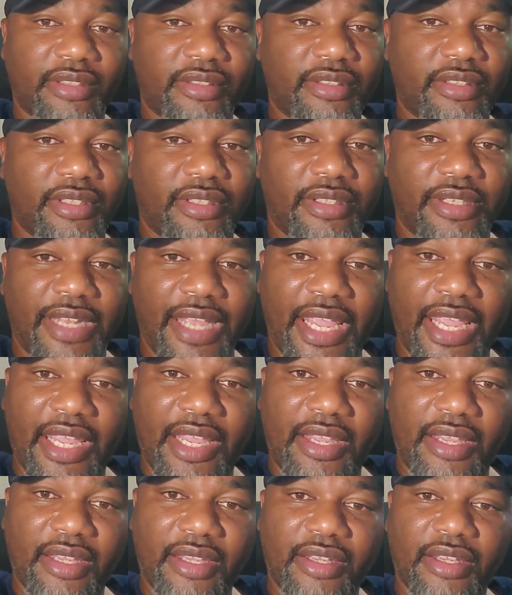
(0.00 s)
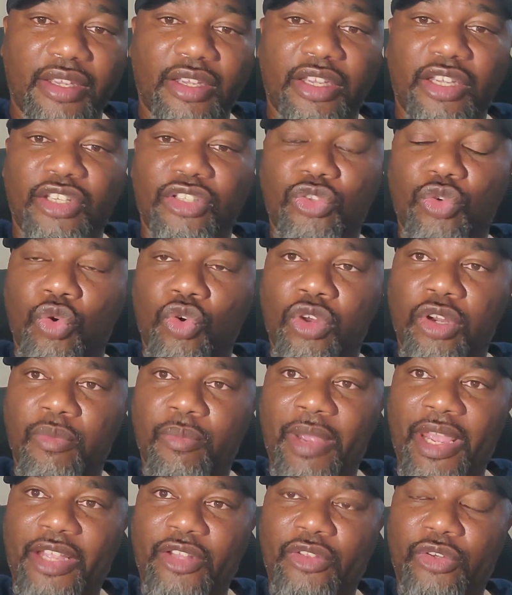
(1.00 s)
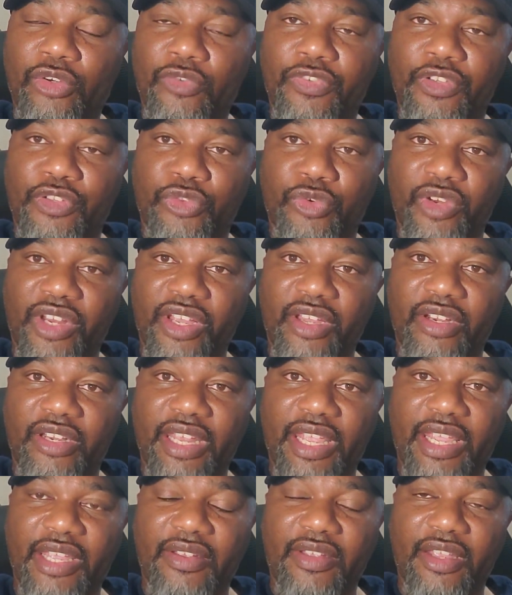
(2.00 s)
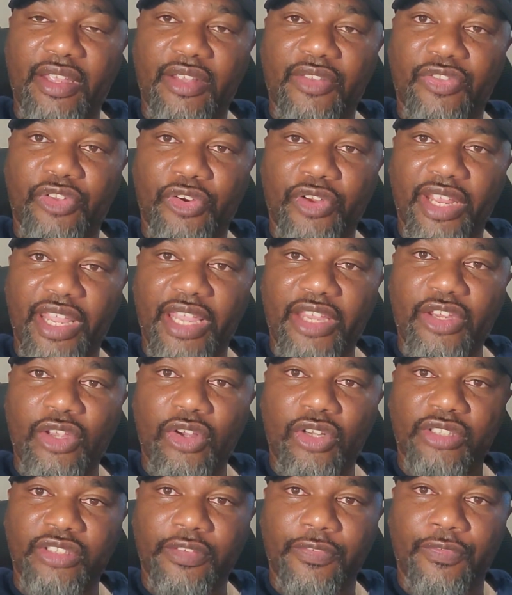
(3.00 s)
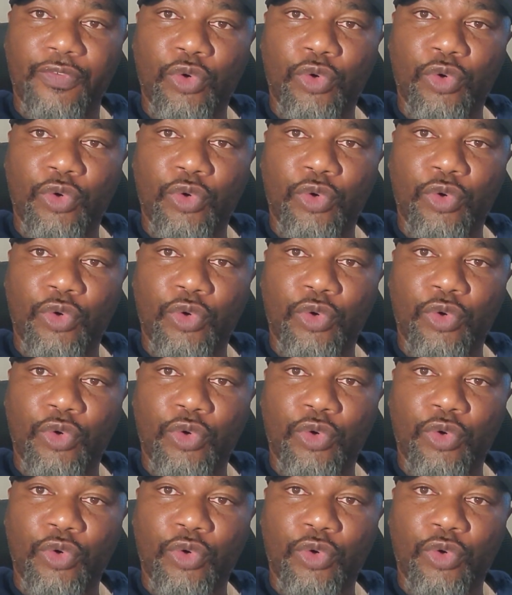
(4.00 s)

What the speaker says: Today, his quarterback threw for 338 yards and